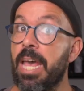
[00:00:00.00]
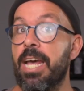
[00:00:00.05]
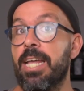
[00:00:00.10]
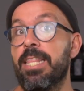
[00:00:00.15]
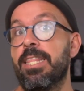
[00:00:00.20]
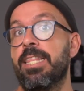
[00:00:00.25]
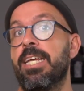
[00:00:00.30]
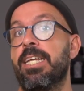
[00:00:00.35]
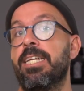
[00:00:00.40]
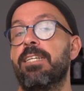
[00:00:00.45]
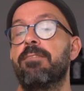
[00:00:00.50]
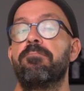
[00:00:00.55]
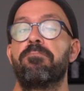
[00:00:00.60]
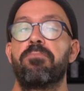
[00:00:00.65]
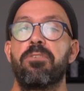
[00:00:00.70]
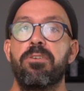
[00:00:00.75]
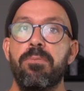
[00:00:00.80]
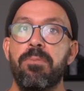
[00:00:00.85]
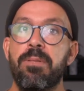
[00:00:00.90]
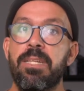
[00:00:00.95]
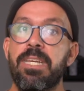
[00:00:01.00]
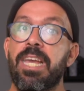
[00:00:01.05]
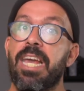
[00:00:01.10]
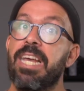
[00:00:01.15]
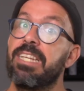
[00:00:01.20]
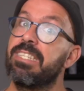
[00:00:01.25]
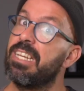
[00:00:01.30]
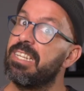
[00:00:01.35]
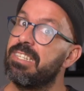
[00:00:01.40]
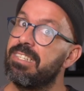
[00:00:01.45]
And then probably,
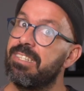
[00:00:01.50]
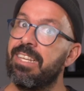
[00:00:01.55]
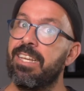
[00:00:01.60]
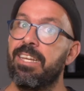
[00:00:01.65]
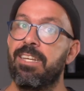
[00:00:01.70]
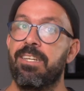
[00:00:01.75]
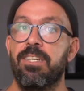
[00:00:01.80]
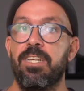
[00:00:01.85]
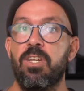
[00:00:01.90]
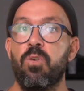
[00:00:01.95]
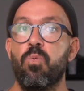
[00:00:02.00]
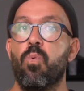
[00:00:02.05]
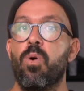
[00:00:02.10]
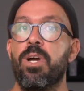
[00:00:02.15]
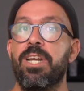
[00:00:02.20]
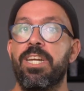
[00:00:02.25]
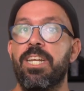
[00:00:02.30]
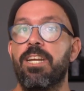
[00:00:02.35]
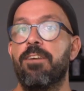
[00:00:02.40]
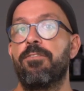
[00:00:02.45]
as I said, in 1 year